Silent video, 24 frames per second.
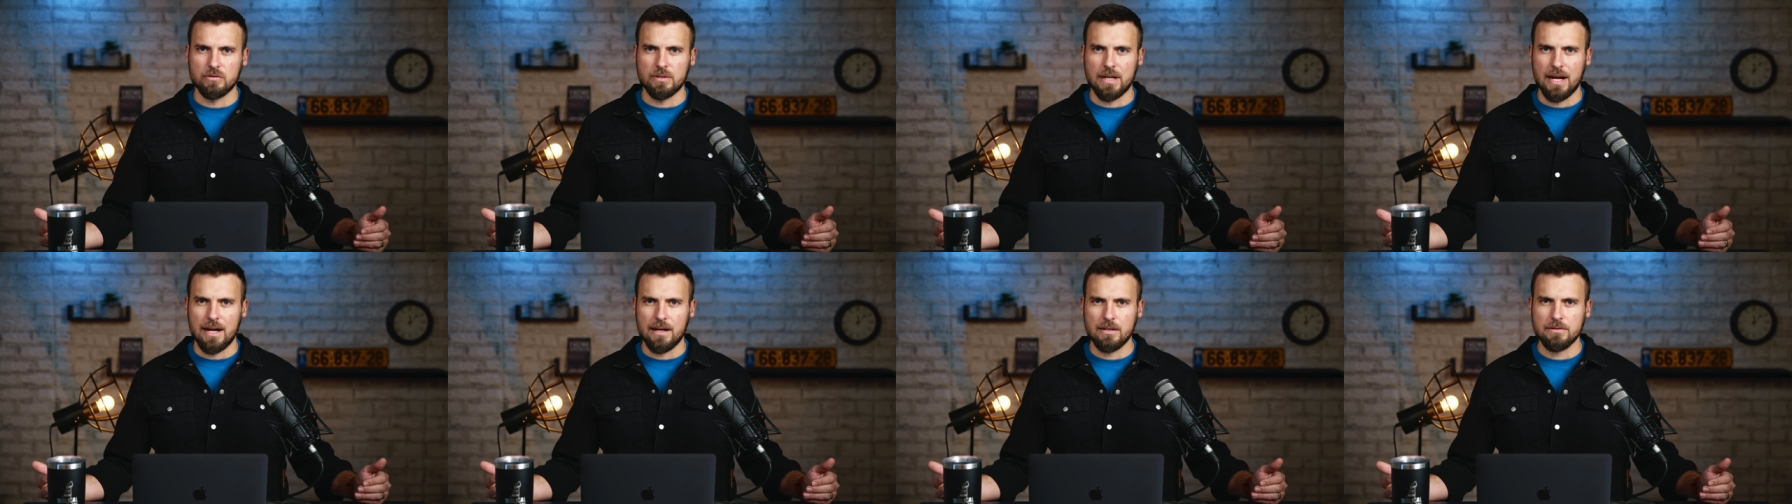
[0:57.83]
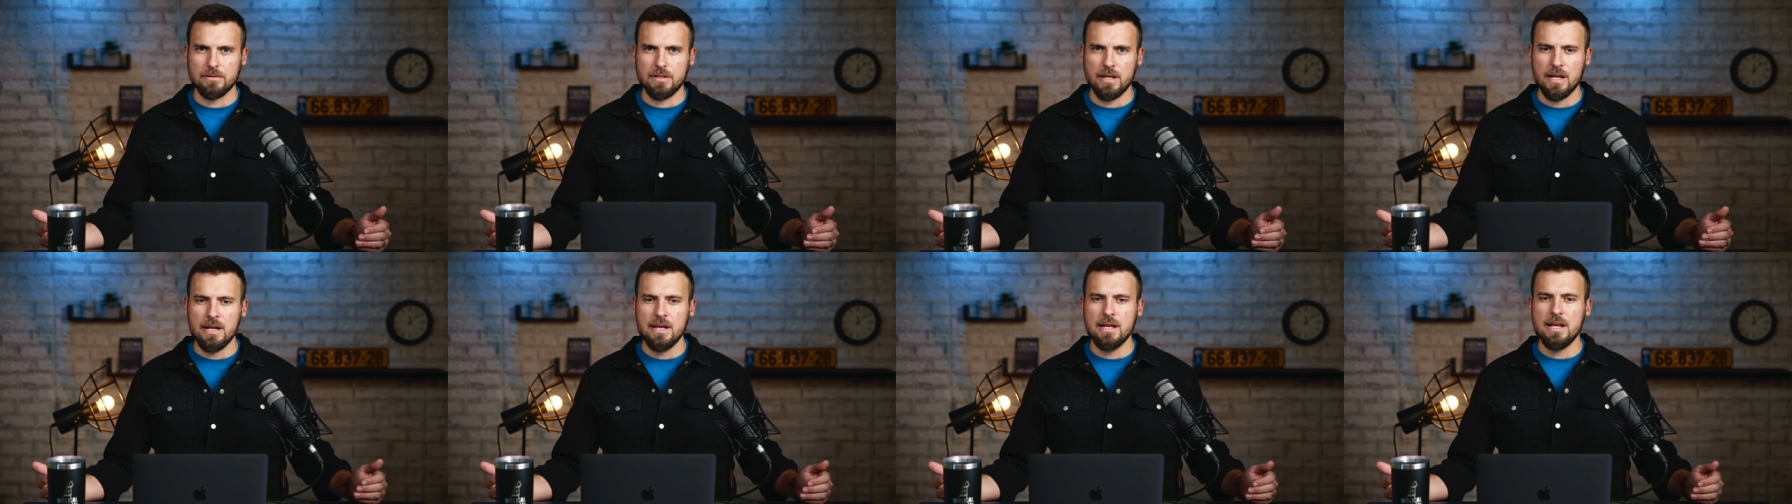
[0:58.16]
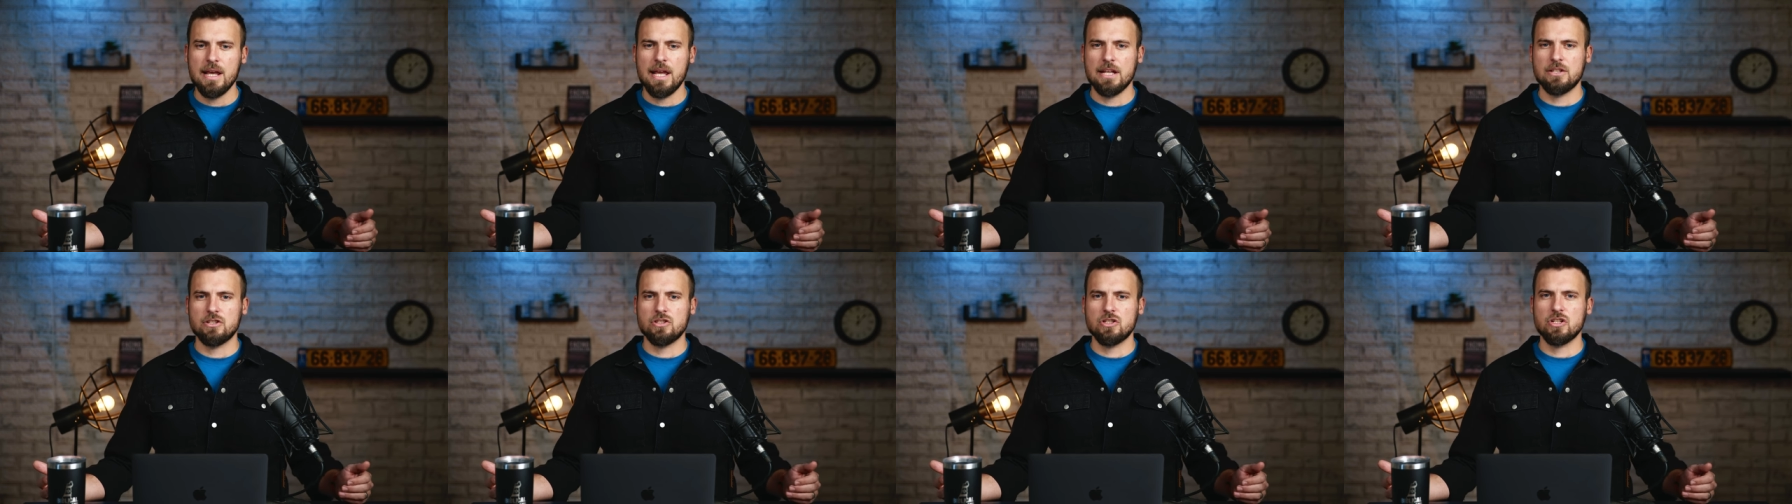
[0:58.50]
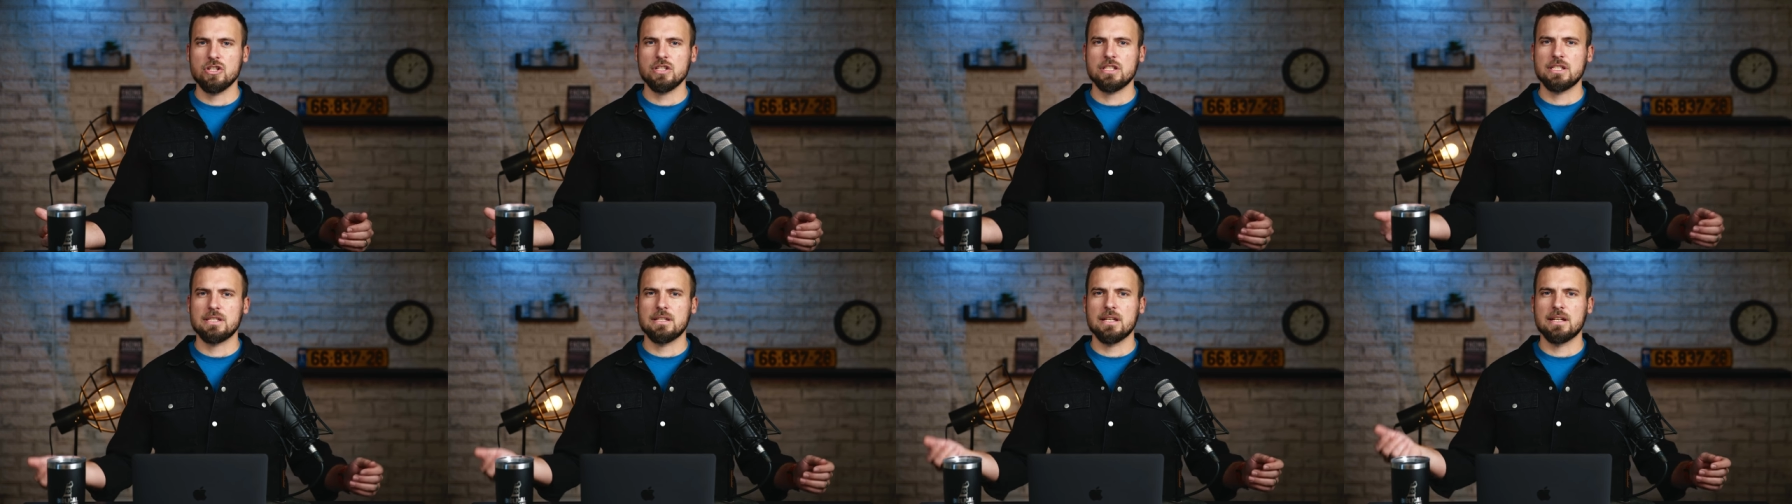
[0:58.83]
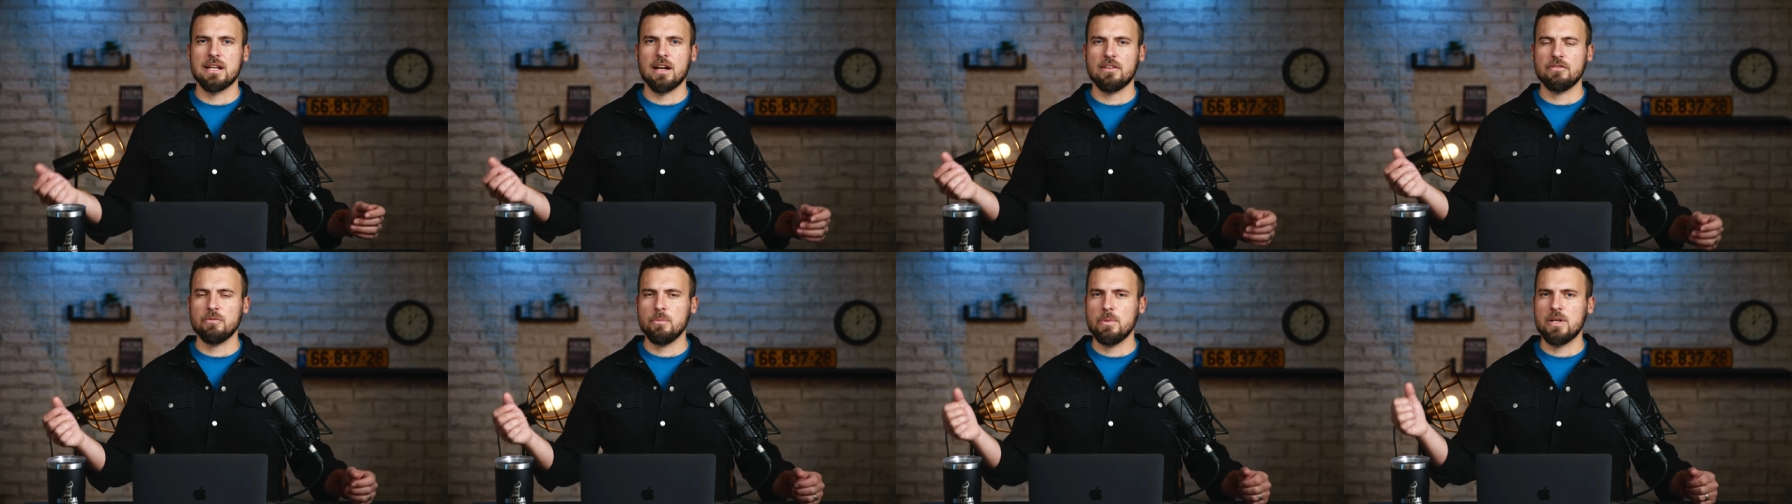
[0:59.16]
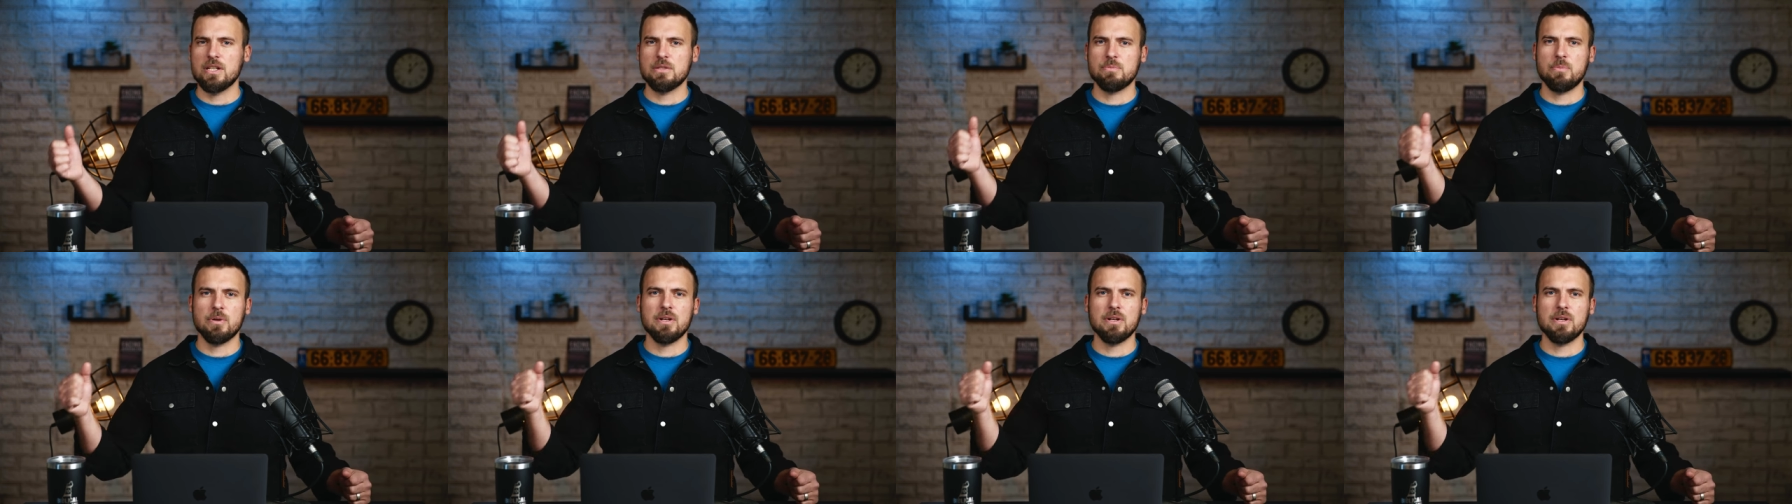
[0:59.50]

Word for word: ground. It's just the government is